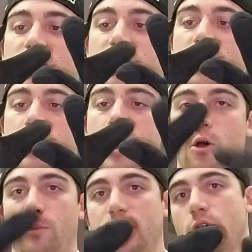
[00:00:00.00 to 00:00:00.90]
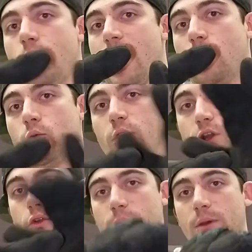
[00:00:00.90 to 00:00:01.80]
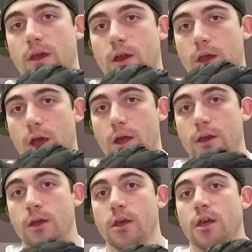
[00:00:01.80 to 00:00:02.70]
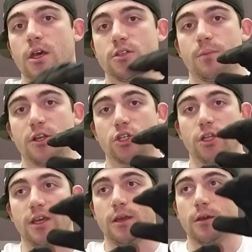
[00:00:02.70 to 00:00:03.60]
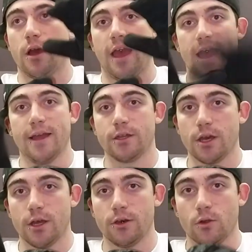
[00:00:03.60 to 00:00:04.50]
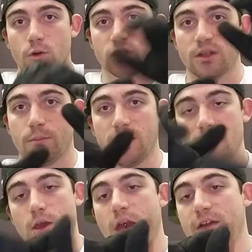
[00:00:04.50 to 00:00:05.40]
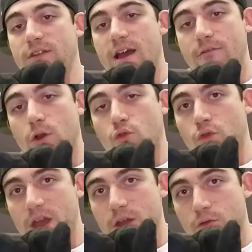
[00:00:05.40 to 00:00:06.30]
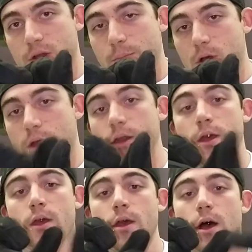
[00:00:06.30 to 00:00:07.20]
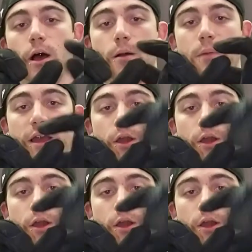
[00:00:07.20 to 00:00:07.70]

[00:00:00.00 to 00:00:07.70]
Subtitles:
see helping you out when you're gripping a gun, especially a handgun or something that you have to have a great grip on. I